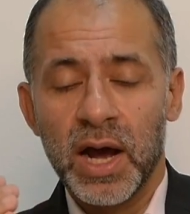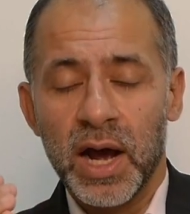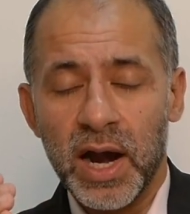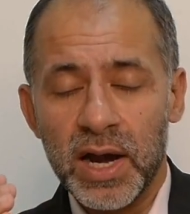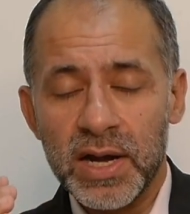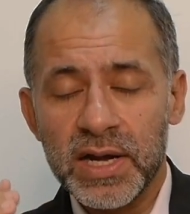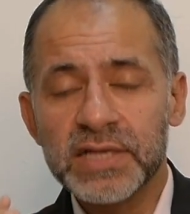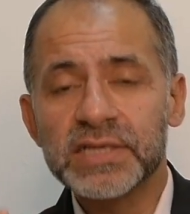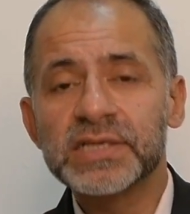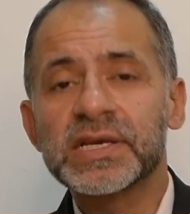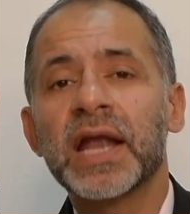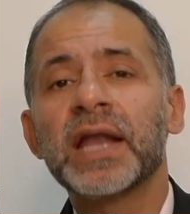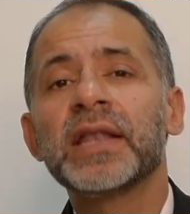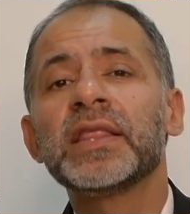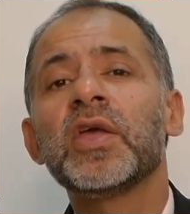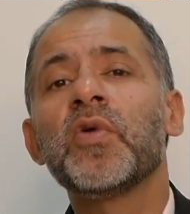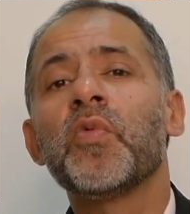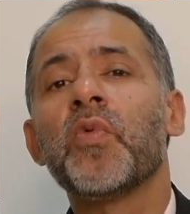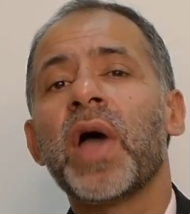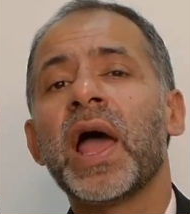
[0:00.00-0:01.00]
understand
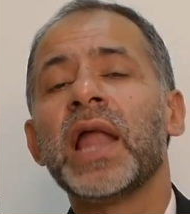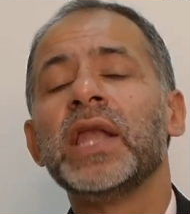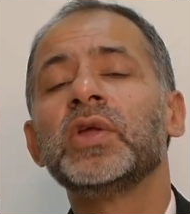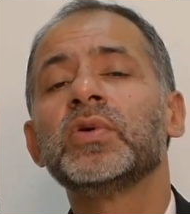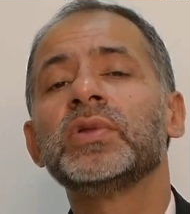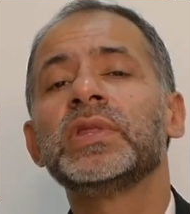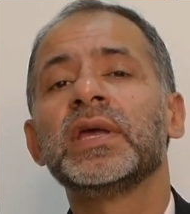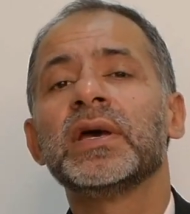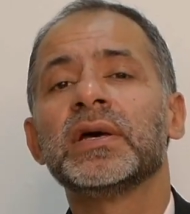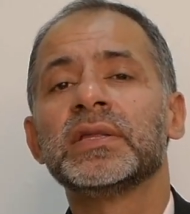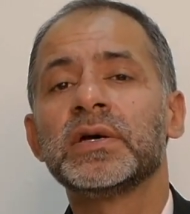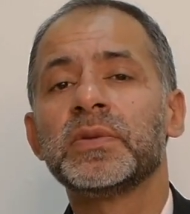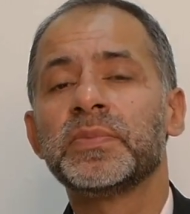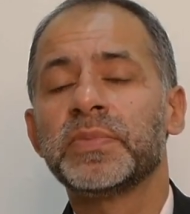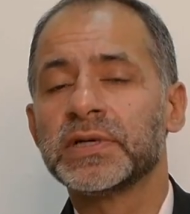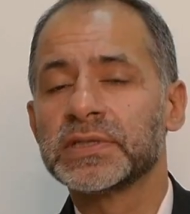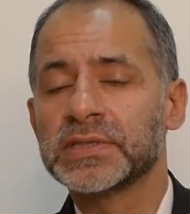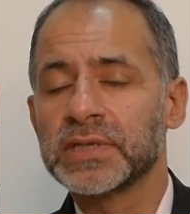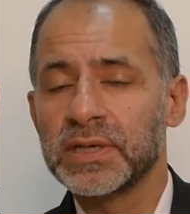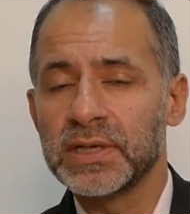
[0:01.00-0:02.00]
the value the other
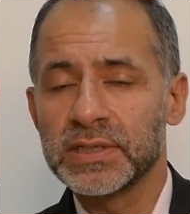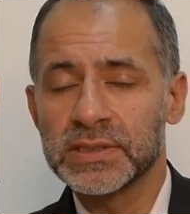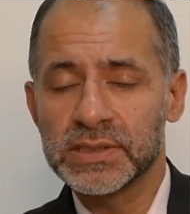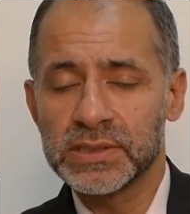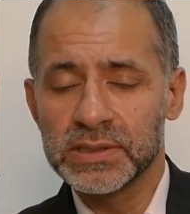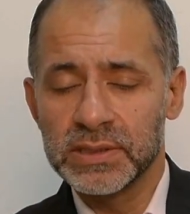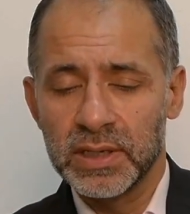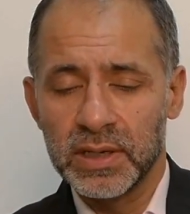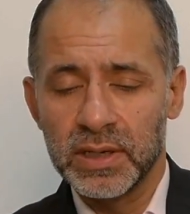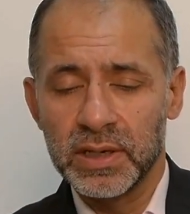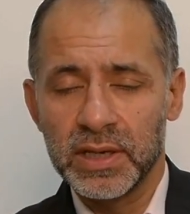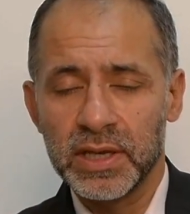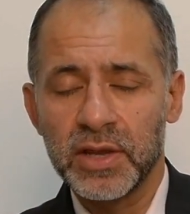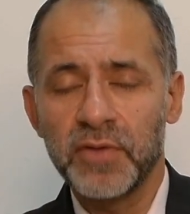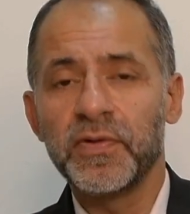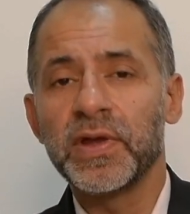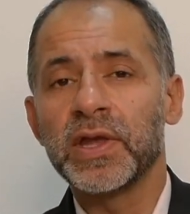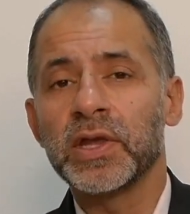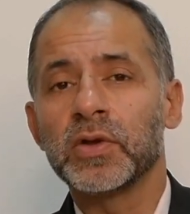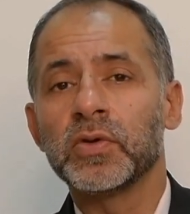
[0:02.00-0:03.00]
person is
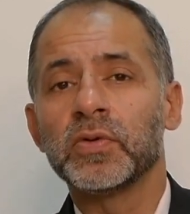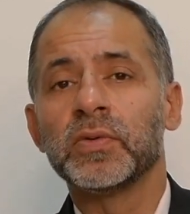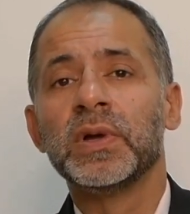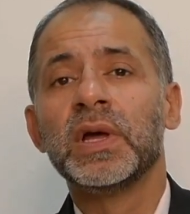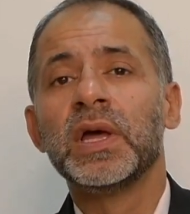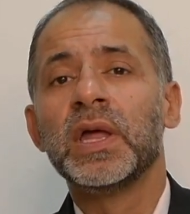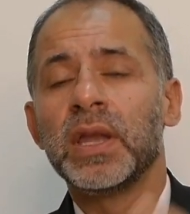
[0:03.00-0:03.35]
giving you?